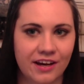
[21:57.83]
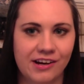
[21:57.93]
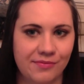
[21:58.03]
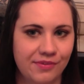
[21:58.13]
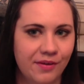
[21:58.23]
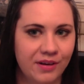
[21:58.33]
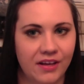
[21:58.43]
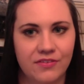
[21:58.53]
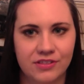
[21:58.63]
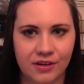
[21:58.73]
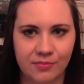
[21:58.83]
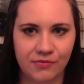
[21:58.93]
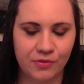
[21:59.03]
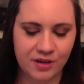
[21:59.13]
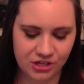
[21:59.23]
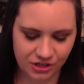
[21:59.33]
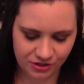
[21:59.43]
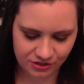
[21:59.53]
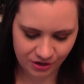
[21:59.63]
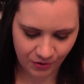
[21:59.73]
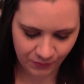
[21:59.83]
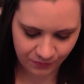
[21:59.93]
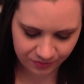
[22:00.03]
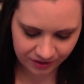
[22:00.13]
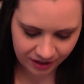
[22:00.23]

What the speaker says: I'm going to give you some information. So